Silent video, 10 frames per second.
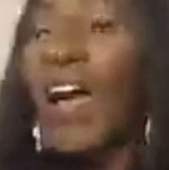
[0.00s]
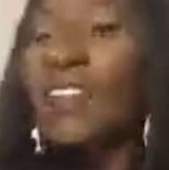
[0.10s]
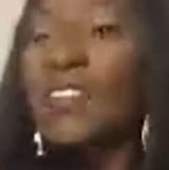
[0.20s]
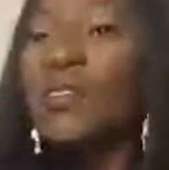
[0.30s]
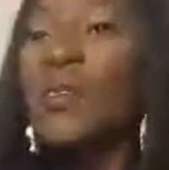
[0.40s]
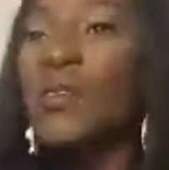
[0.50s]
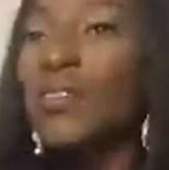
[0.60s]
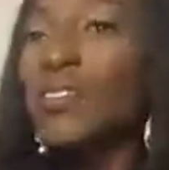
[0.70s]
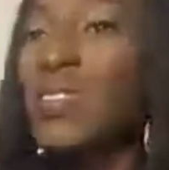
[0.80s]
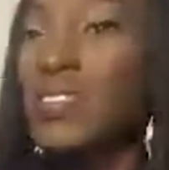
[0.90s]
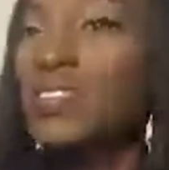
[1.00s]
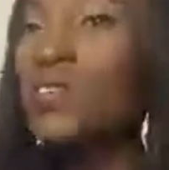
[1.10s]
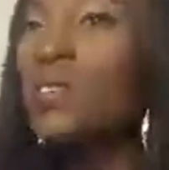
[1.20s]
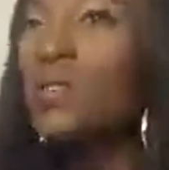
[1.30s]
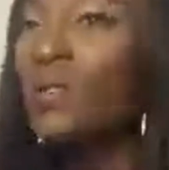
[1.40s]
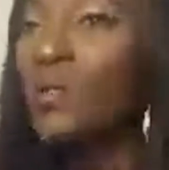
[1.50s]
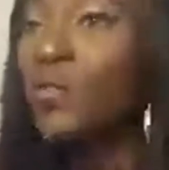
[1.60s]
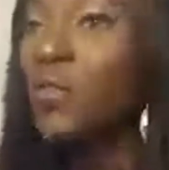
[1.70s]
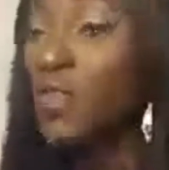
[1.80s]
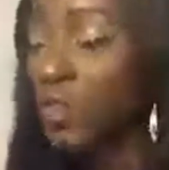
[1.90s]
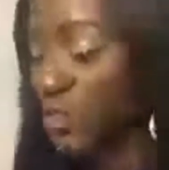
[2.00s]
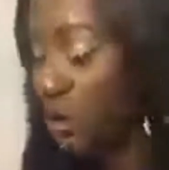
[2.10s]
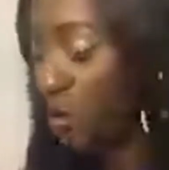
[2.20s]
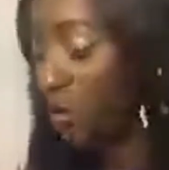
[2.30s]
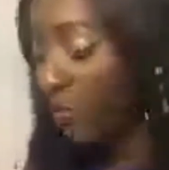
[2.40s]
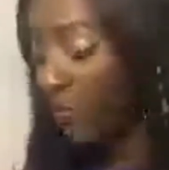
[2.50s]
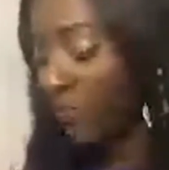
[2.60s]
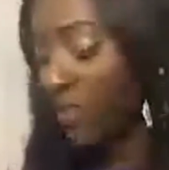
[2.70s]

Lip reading: and this is not good for the soul.